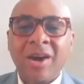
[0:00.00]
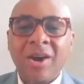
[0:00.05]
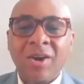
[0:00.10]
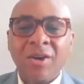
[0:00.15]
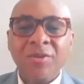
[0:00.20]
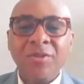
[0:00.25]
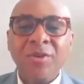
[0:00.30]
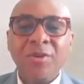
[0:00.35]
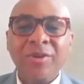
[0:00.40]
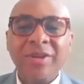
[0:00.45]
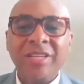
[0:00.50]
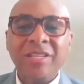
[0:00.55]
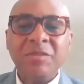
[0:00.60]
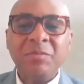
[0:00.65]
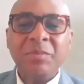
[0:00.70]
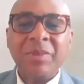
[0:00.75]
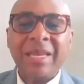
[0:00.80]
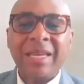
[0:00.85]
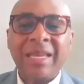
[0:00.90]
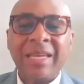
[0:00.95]
Although it
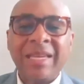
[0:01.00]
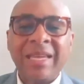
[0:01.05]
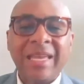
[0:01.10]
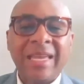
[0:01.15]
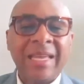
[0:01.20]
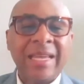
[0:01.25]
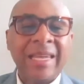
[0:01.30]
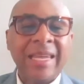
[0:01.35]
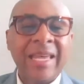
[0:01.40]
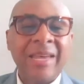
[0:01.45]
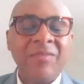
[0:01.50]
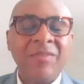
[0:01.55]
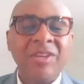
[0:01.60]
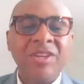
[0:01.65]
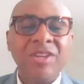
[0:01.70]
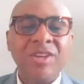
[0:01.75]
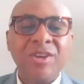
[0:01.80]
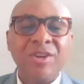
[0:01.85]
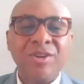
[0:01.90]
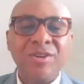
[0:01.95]
has been
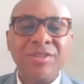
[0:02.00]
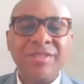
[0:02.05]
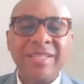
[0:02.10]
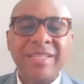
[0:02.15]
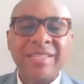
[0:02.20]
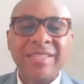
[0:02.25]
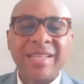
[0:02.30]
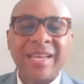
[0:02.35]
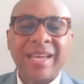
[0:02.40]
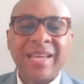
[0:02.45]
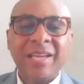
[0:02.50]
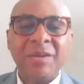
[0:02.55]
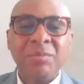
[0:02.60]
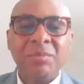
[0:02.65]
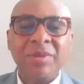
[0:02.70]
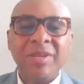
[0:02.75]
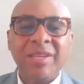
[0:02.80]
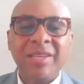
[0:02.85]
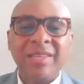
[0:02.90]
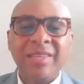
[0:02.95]
11 years since I
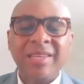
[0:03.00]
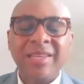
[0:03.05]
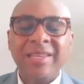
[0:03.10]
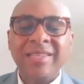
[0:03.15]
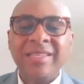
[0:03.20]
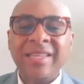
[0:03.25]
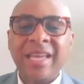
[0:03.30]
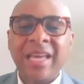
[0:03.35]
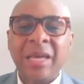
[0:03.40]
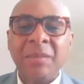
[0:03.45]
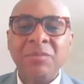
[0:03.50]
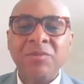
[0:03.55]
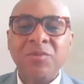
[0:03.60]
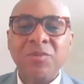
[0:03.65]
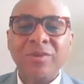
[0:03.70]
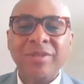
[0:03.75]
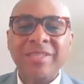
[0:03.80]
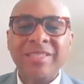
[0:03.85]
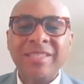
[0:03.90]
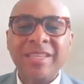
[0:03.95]
completed the exams
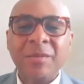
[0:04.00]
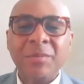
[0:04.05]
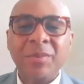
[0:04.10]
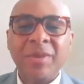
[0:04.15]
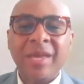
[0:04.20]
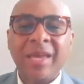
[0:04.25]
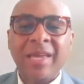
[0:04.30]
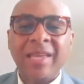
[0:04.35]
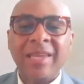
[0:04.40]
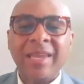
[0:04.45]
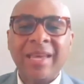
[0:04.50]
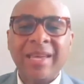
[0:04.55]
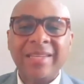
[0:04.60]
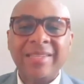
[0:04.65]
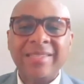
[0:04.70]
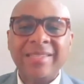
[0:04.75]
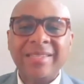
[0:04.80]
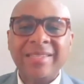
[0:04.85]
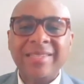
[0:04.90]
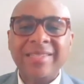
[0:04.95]
for the CPA
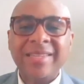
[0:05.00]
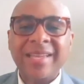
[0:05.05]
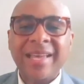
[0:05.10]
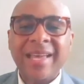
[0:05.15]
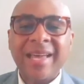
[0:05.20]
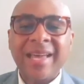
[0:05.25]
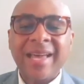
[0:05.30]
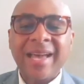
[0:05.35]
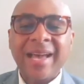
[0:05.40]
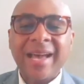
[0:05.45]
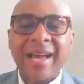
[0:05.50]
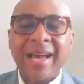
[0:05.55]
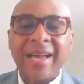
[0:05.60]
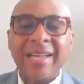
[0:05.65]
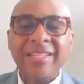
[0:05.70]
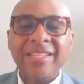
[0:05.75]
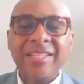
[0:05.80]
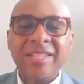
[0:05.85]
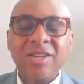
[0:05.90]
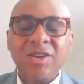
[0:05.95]
license,
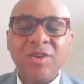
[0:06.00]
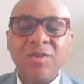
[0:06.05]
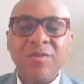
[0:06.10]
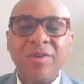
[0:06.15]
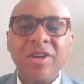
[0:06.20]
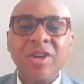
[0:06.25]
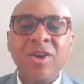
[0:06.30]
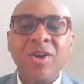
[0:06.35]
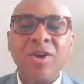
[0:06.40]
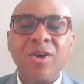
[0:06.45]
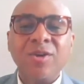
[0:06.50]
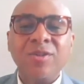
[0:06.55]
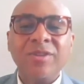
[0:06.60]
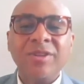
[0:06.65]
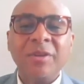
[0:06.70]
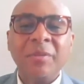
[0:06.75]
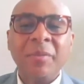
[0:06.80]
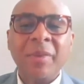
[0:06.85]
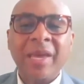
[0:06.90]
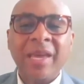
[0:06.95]
I still recall
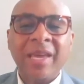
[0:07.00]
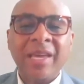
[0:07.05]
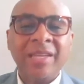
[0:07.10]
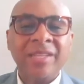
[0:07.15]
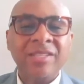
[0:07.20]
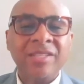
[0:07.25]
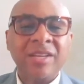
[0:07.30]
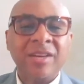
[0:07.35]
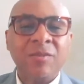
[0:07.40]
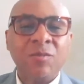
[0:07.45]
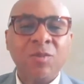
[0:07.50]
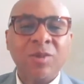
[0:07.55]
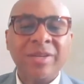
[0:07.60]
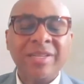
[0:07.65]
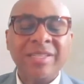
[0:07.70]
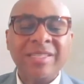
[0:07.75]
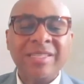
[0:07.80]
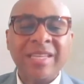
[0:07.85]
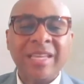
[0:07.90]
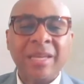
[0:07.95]
the demands of
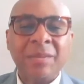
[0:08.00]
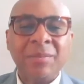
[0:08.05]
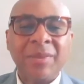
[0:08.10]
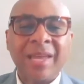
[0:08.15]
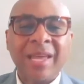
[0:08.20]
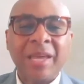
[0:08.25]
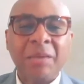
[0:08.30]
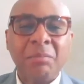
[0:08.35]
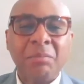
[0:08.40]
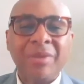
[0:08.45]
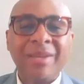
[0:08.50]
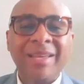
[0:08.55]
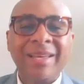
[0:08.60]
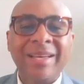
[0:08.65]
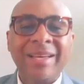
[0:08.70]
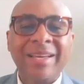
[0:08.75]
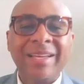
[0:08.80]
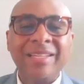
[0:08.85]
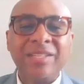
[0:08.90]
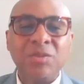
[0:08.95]
what seemed like
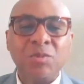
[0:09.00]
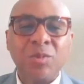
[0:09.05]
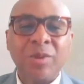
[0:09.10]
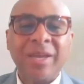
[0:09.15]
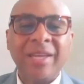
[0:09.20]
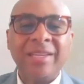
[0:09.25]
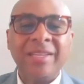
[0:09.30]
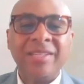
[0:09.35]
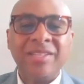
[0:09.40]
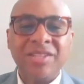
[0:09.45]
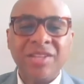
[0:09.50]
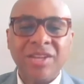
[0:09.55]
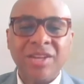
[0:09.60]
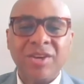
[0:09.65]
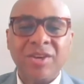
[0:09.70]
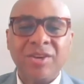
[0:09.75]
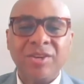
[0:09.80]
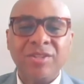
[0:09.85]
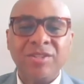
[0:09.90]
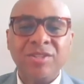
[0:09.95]
blood, sweat, and
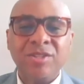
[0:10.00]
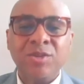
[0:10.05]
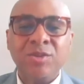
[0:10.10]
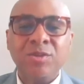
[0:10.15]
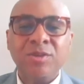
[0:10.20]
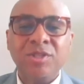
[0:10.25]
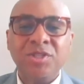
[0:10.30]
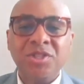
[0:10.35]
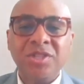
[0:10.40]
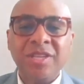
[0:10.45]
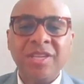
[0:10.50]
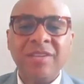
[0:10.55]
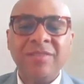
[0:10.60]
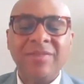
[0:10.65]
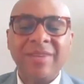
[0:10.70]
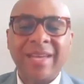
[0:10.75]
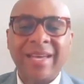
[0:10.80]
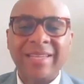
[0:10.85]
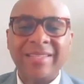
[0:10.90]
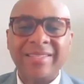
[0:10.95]
tears to
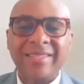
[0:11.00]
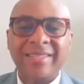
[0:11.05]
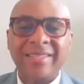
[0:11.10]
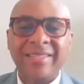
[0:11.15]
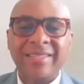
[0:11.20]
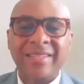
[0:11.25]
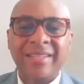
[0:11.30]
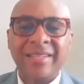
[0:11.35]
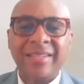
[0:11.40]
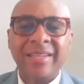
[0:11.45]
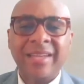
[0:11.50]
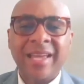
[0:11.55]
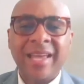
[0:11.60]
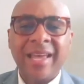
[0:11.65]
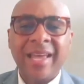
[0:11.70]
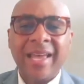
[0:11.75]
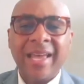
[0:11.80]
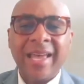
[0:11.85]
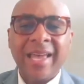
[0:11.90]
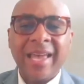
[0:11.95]
achieve licensing,
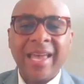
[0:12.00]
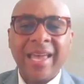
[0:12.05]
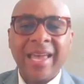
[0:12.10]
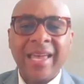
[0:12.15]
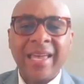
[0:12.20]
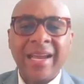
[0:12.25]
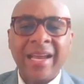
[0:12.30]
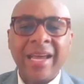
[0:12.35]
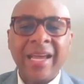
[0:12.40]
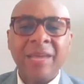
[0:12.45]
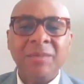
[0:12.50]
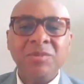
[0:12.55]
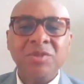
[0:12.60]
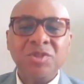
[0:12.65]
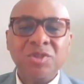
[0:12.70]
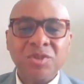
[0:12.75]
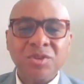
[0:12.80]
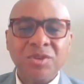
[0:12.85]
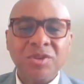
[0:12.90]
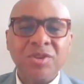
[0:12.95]
and I am
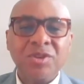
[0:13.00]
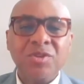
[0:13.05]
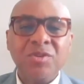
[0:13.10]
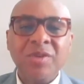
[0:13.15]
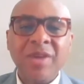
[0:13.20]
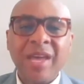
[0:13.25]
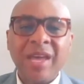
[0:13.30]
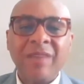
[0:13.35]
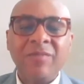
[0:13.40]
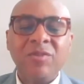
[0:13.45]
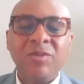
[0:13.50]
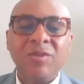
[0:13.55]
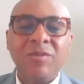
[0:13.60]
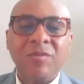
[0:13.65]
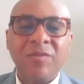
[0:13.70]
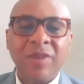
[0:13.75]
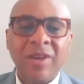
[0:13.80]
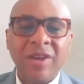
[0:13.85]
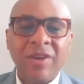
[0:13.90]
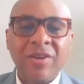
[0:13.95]
sure you have your
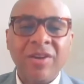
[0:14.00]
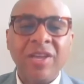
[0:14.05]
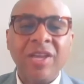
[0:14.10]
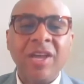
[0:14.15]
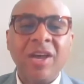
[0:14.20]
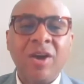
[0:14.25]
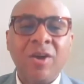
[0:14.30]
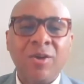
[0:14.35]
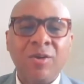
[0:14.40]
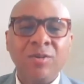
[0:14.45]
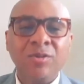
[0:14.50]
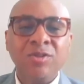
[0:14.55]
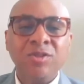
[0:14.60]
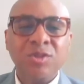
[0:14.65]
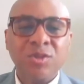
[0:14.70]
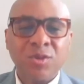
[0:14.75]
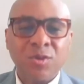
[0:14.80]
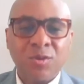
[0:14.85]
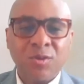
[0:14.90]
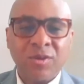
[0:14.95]
very own
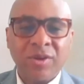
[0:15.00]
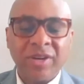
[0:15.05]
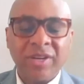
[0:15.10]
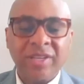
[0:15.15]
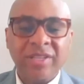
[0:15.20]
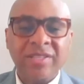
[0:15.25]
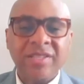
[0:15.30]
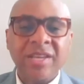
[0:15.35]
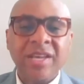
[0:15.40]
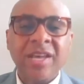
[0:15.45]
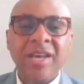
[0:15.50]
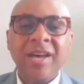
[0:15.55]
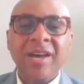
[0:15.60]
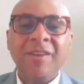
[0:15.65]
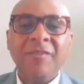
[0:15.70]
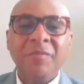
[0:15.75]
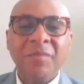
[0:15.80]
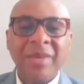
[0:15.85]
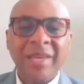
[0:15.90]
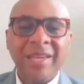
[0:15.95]
stories
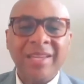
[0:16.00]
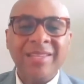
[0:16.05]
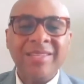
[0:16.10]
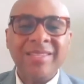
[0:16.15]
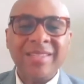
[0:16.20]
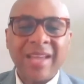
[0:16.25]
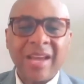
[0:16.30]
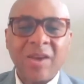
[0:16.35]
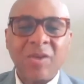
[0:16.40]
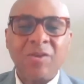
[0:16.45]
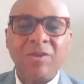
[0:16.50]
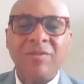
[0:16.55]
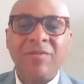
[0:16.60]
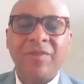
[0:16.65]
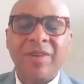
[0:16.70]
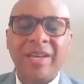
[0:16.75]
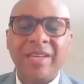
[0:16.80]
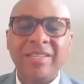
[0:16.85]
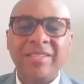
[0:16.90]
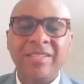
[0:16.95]
of many
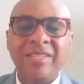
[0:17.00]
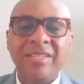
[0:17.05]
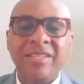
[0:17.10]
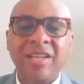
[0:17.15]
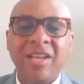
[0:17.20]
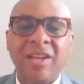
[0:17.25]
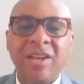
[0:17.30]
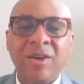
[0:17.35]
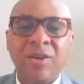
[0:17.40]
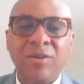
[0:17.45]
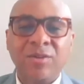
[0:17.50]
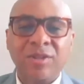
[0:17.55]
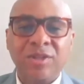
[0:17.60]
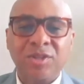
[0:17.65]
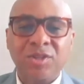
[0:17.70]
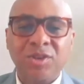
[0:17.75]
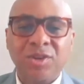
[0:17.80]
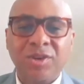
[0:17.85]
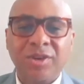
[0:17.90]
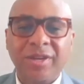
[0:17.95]
sacrifices along
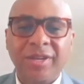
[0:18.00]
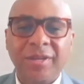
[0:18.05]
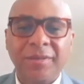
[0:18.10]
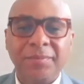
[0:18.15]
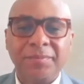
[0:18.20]
the journey.